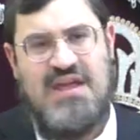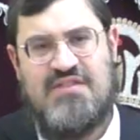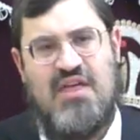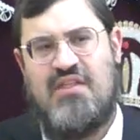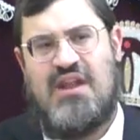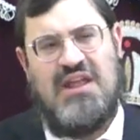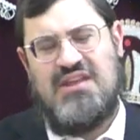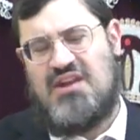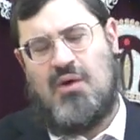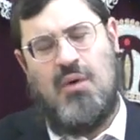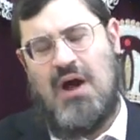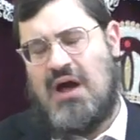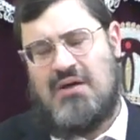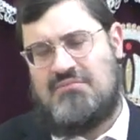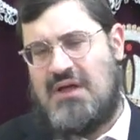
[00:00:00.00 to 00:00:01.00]
Then they're like, you know
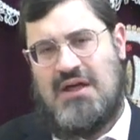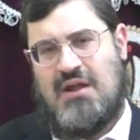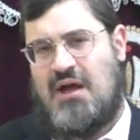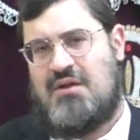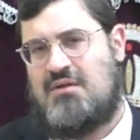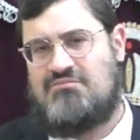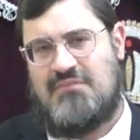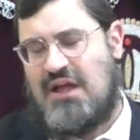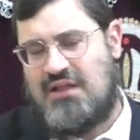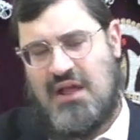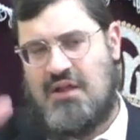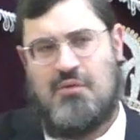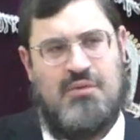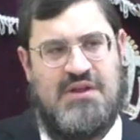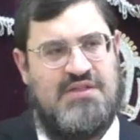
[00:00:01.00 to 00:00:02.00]
what, I
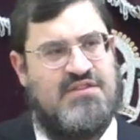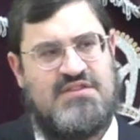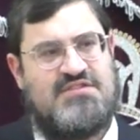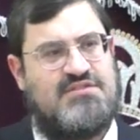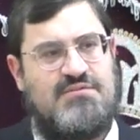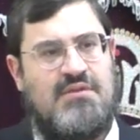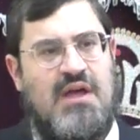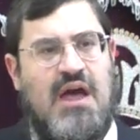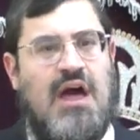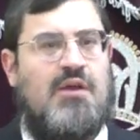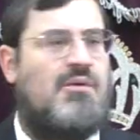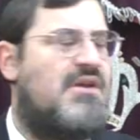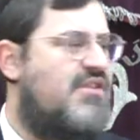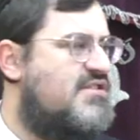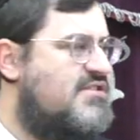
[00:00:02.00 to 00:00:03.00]
don't want to eat this. I
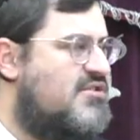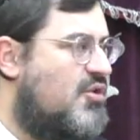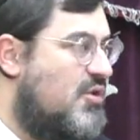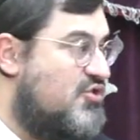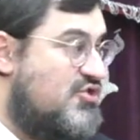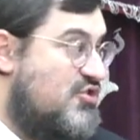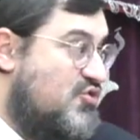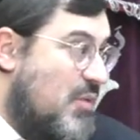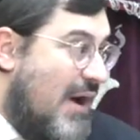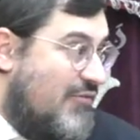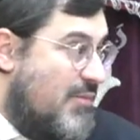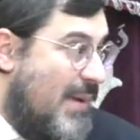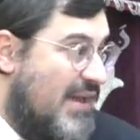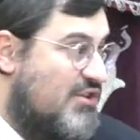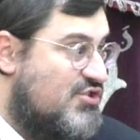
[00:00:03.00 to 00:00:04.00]
don't need this. The question is, do I have
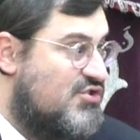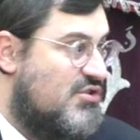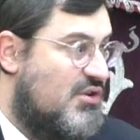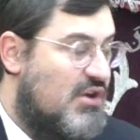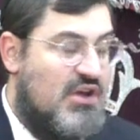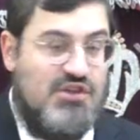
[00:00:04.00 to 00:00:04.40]
to bench?